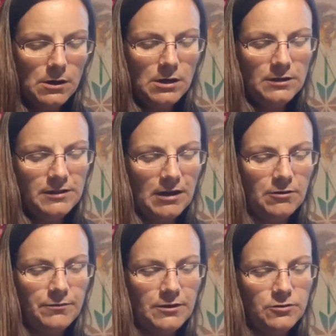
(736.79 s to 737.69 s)

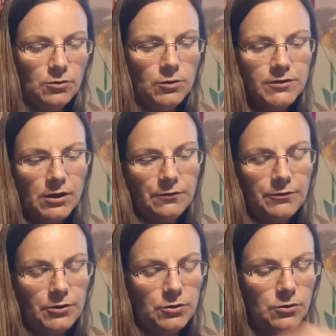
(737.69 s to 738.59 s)
Sacrifice your old self for
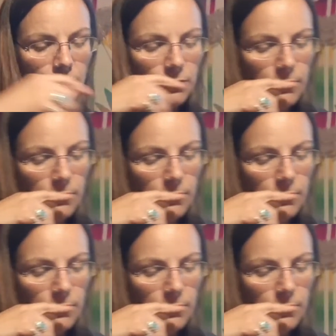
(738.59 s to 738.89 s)
your new.